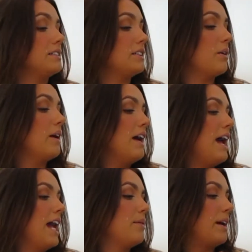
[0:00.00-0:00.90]
So
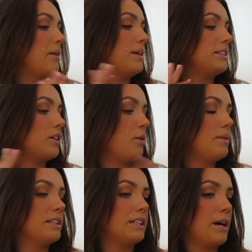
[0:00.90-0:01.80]
anyway, I wanted to open this